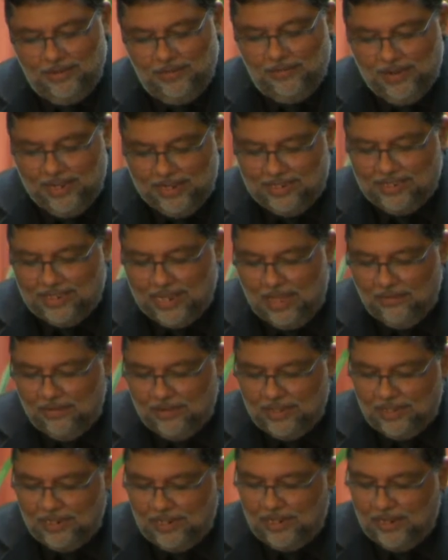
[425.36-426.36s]
Verse
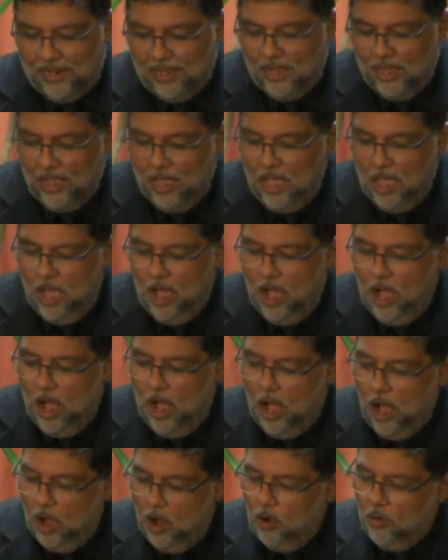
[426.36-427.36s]
17,
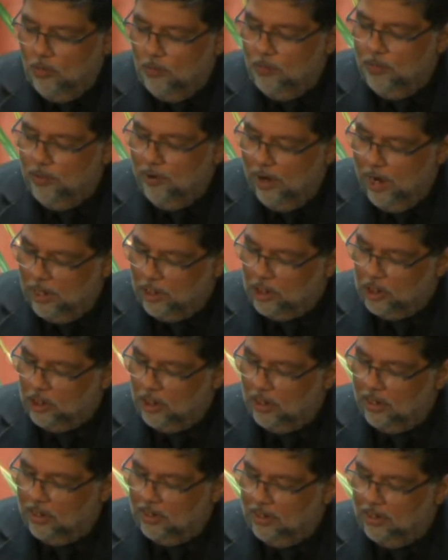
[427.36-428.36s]
how
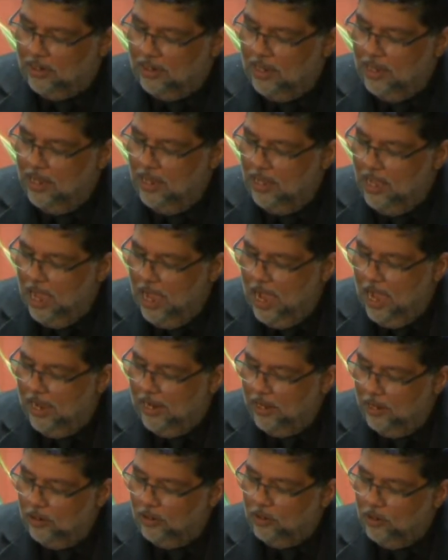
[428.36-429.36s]
precious are
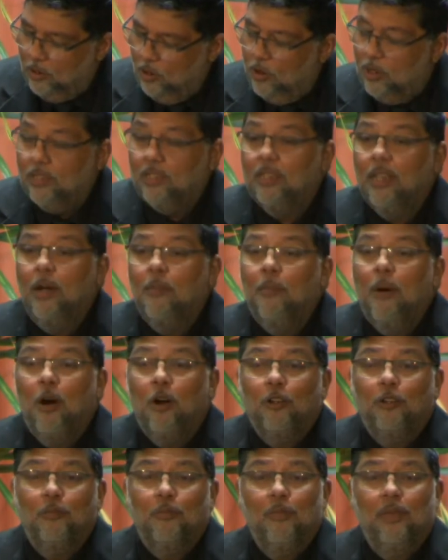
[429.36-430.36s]
your thoughts
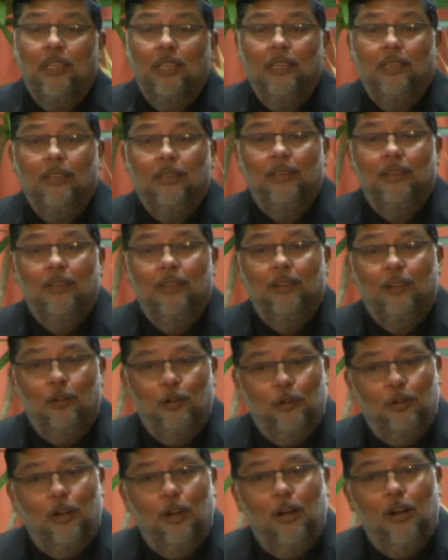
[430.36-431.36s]
about me,
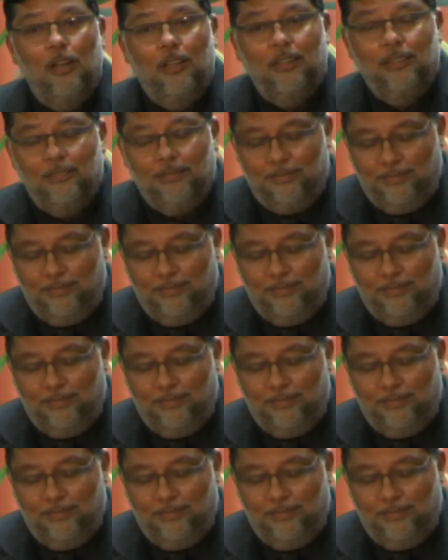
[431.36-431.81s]
O God.